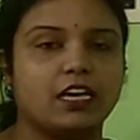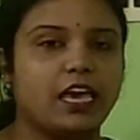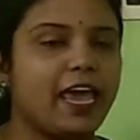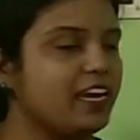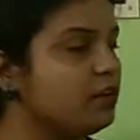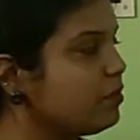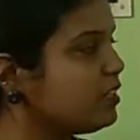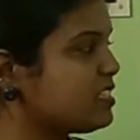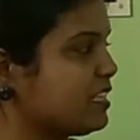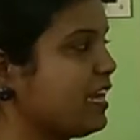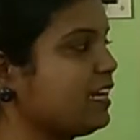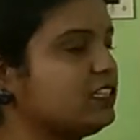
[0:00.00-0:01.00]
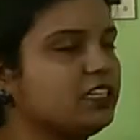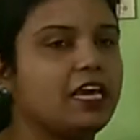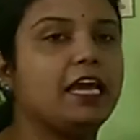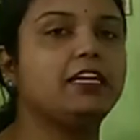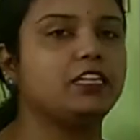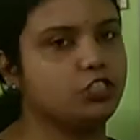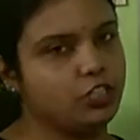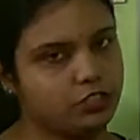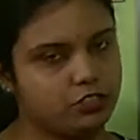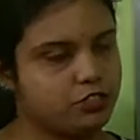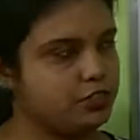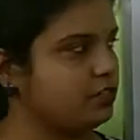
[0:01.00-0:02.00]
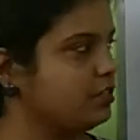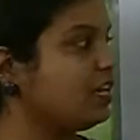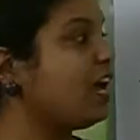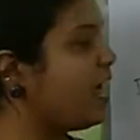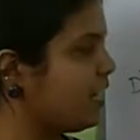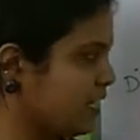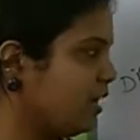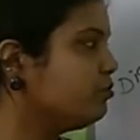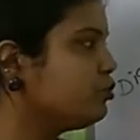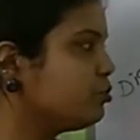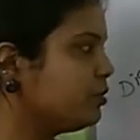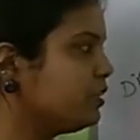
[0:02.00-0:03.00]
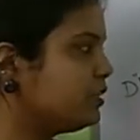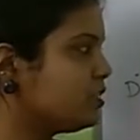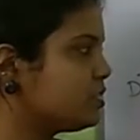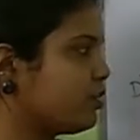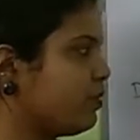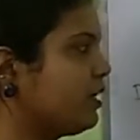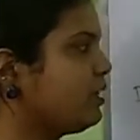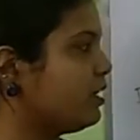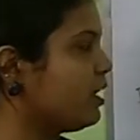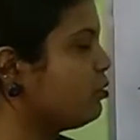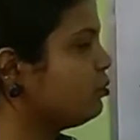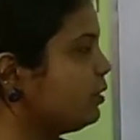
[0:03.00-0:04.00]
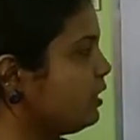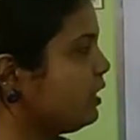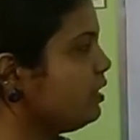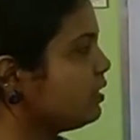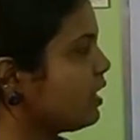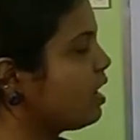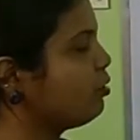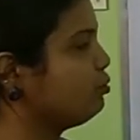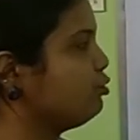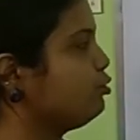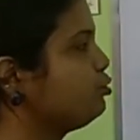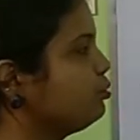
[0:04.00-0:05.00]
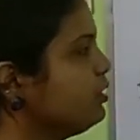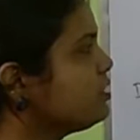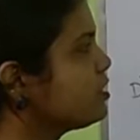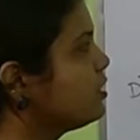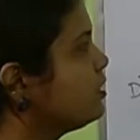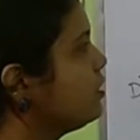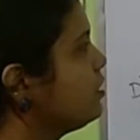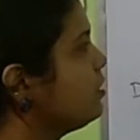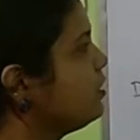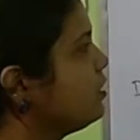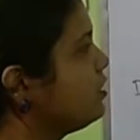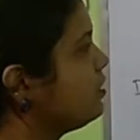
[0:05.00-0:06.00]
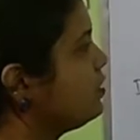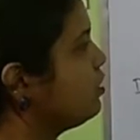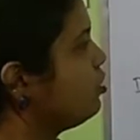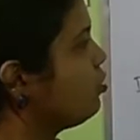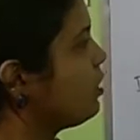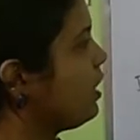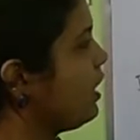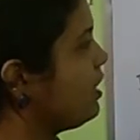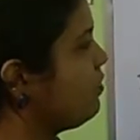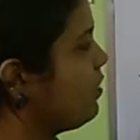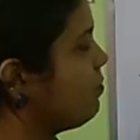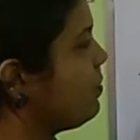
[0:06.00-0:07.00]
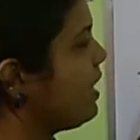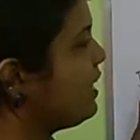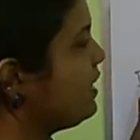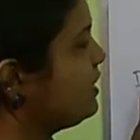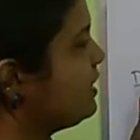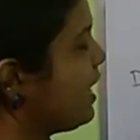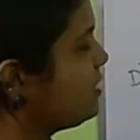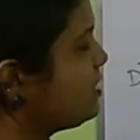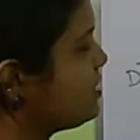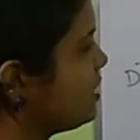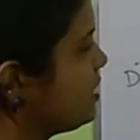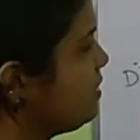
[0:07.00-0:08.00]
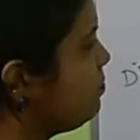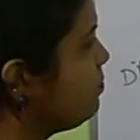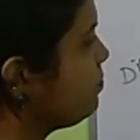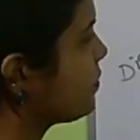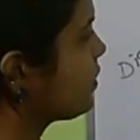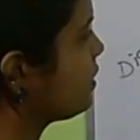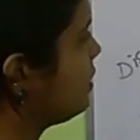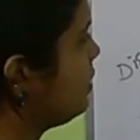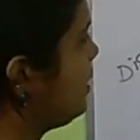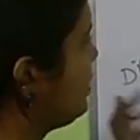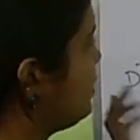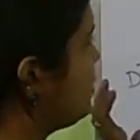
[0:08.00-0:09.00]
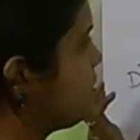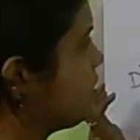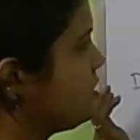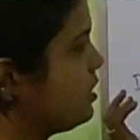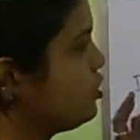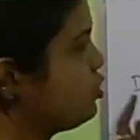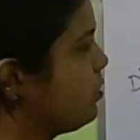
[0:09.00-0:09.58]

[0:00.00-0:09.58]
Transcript: elements get interchanged. I'll come to it this right now only, how to do it. Okay, anyway, by that time, let us start